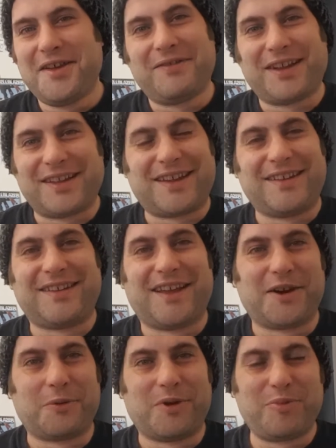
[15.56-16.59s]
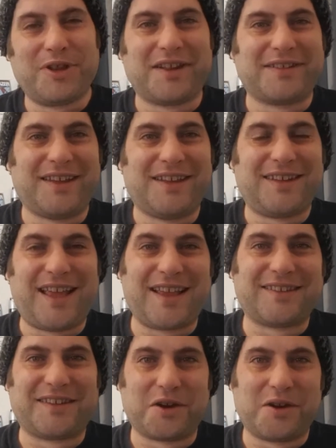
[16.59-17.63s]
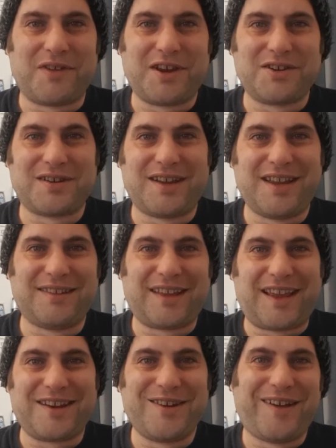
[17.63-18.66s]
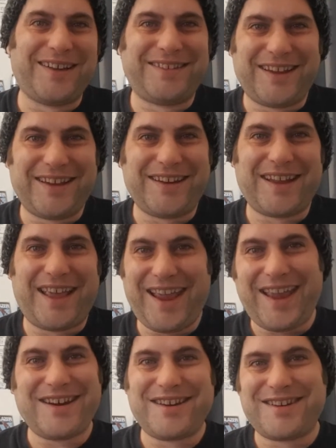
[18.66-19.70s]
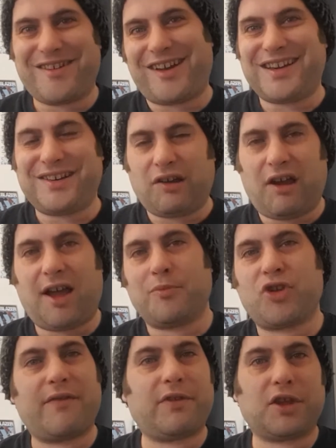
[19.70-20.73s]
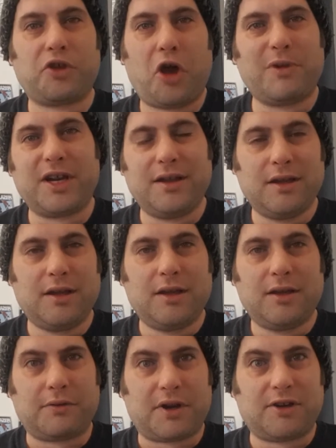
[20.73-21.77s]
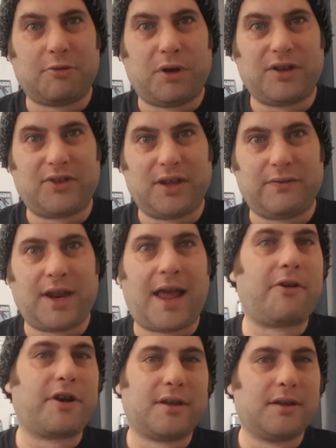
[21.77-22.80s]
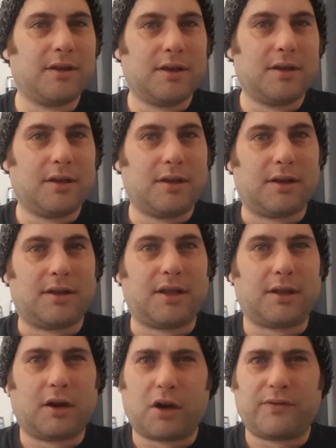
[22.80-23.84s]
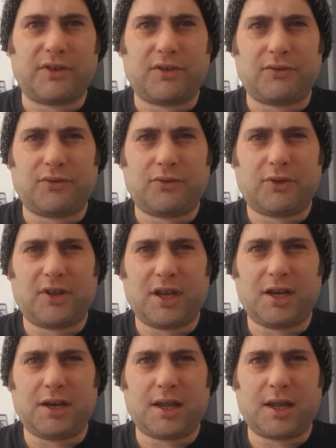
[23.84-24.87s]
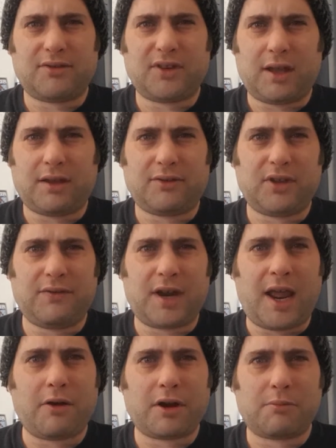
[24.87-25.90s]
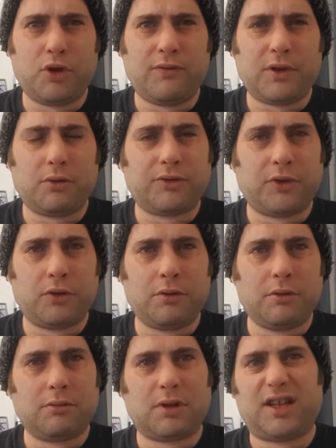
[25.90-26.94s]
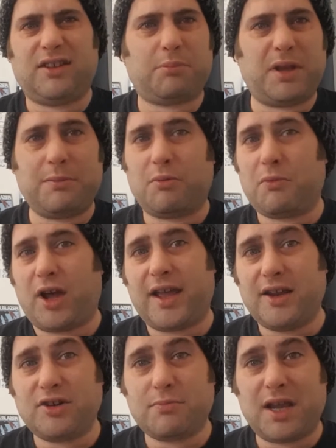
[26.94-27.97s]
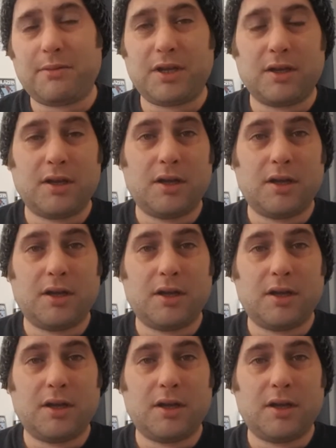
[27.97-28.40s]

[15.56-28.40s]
Well, let's get down to it. Bill and Ted's Excellent Adventure is a 1989 time traveling comedy directed by Stephen Herrick. I think a lot of us have seen a Stephen Herrick movie or two, at least people my age maybe.